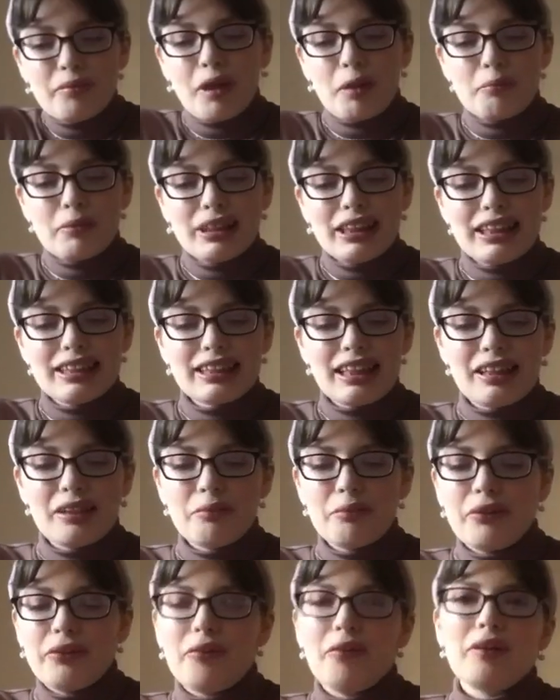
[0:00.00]
I'm really
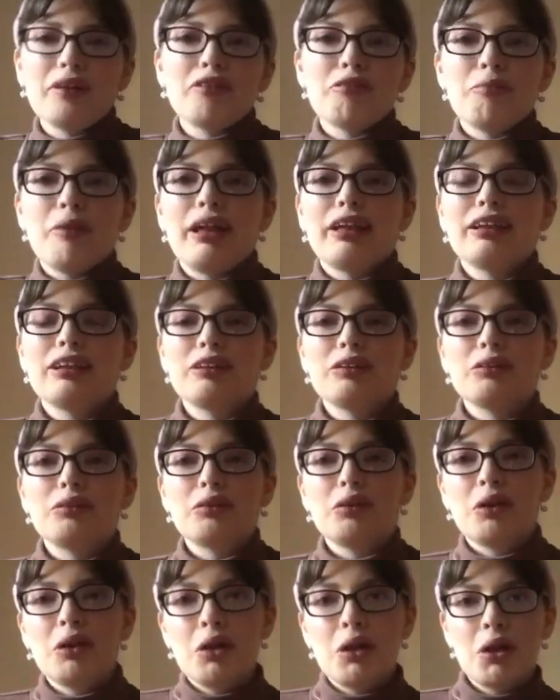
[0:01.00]
excited with all of my
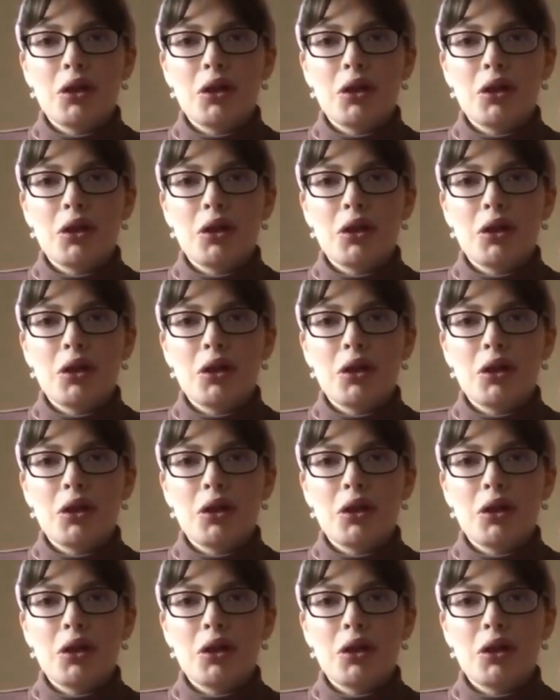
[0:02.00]
little